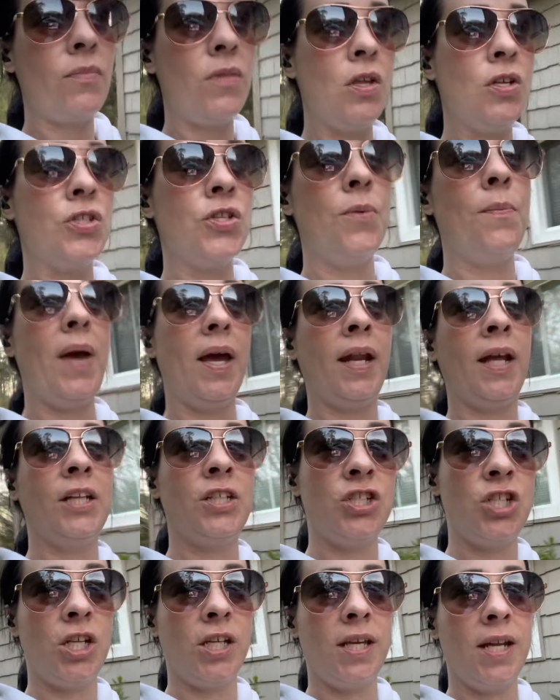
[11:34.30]
So Matt had
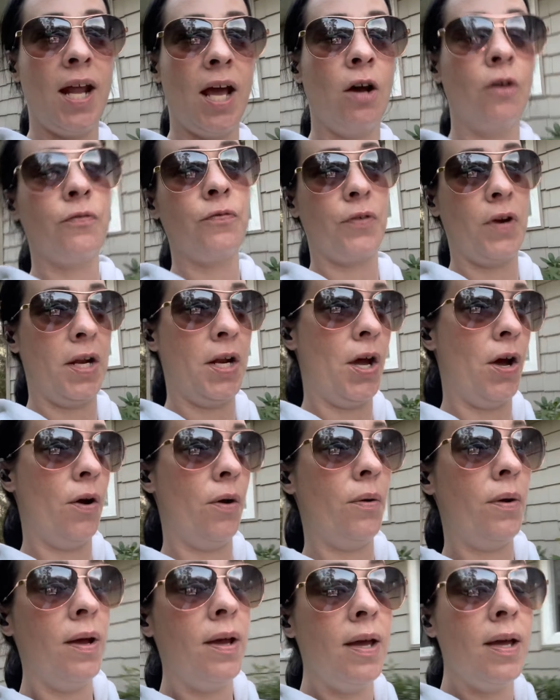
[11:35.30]
chicken
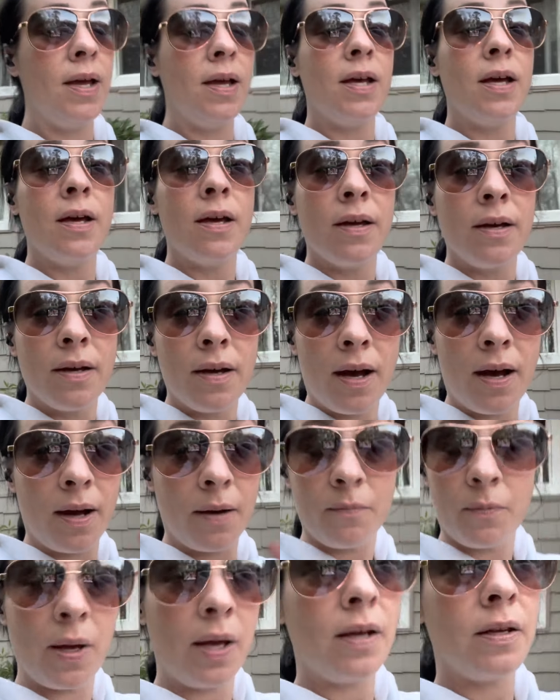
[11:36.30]

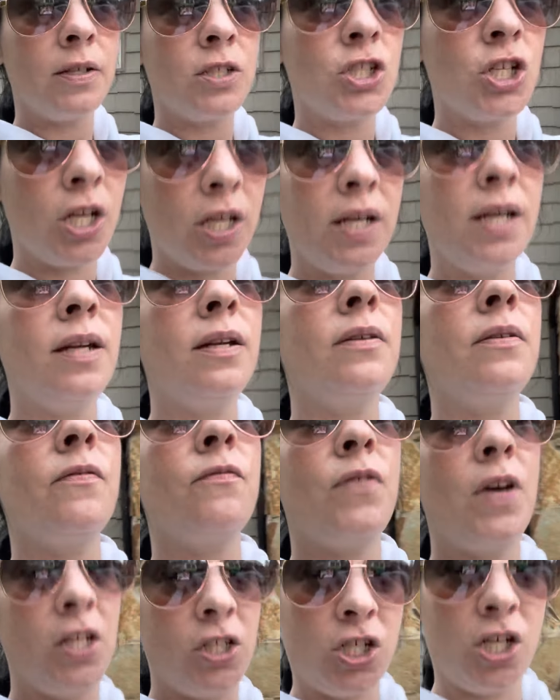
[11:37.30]

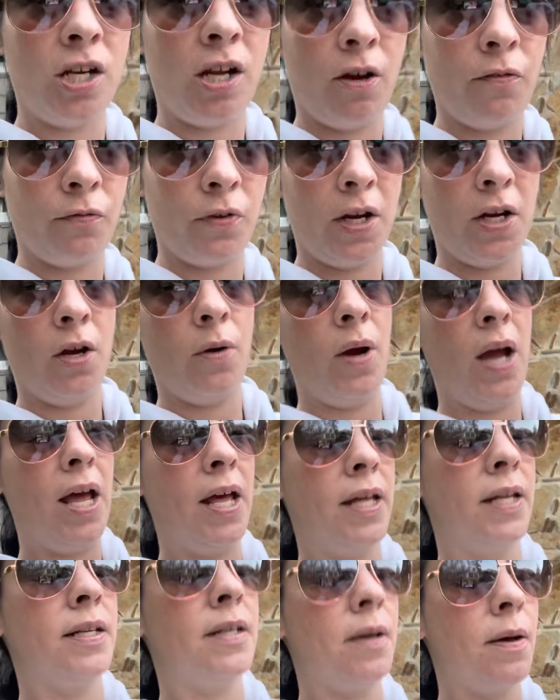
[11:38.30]
fettuccine Alfredo,
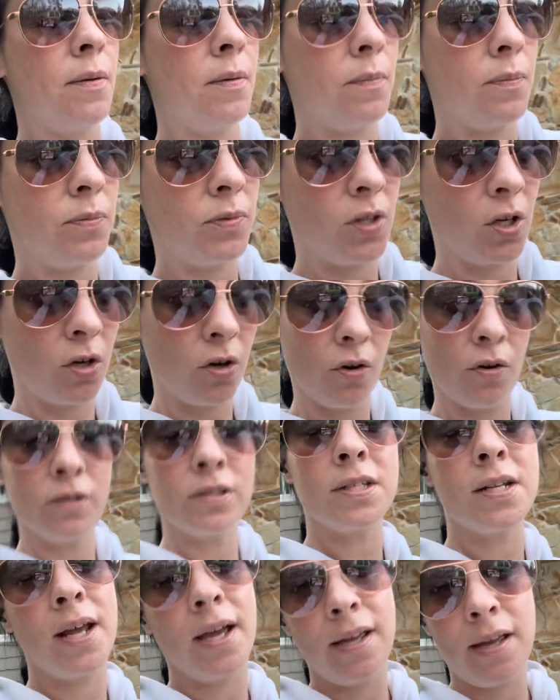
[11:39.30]
and the girls
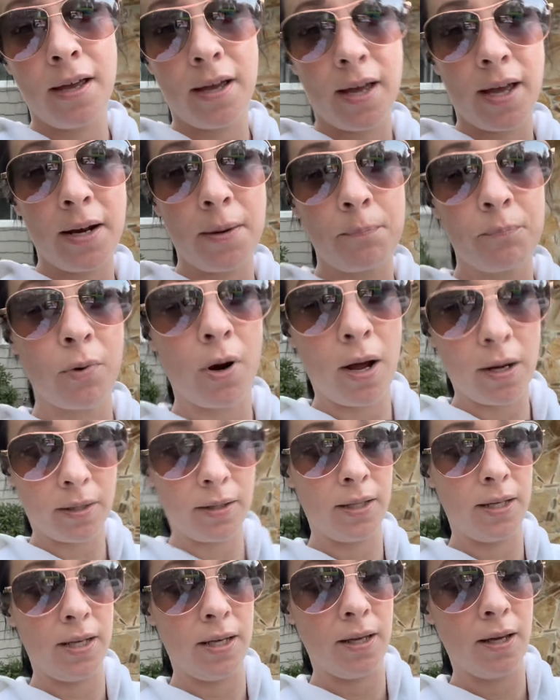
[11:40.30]
and I had
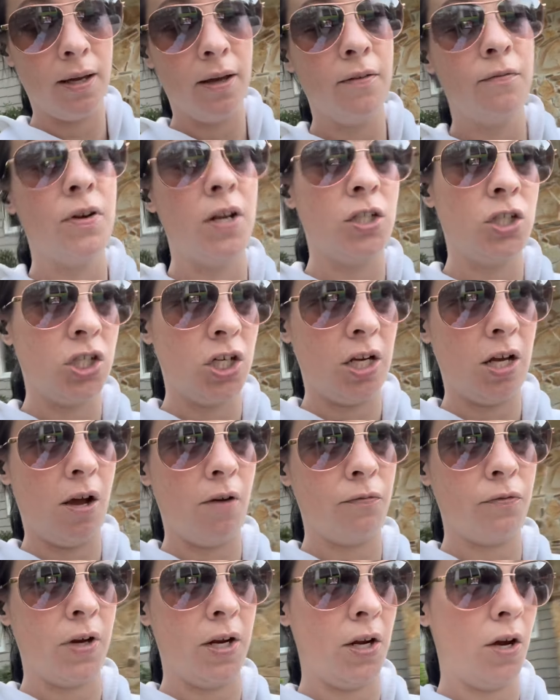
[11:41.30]
broccoli fettuccine
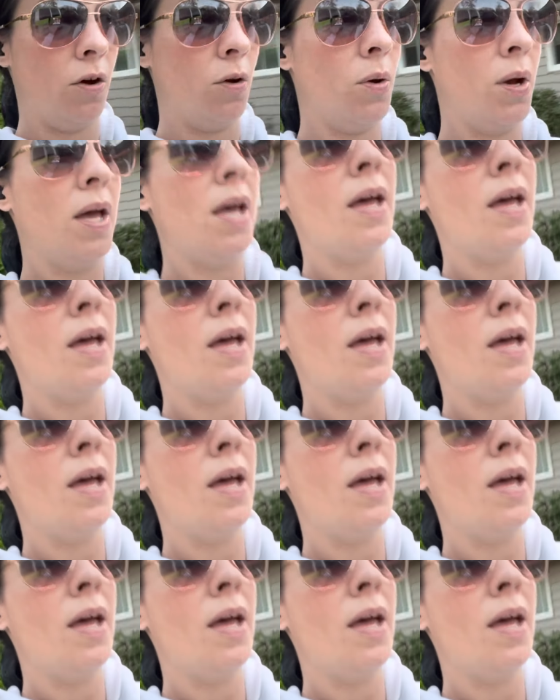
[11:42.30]
Alfredo